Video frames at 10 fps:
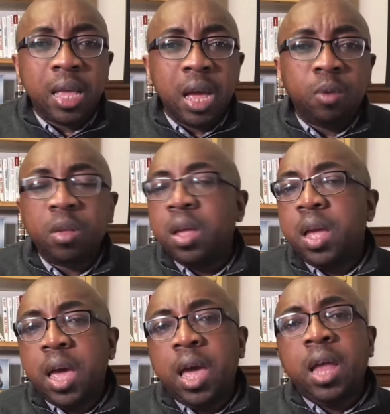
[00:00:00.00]
account
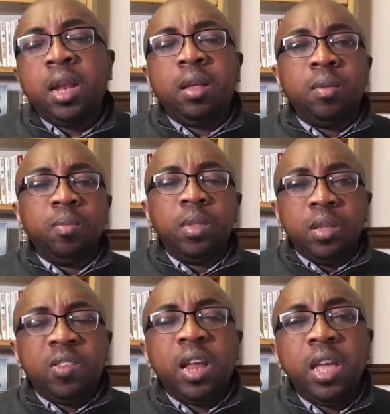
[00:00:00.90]
and
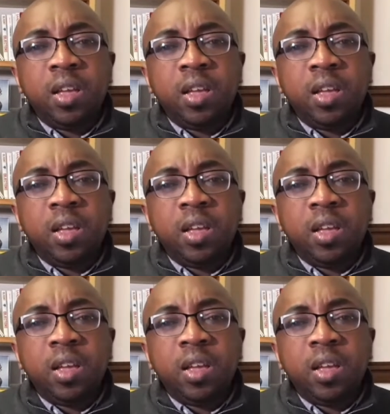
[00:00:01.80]
sending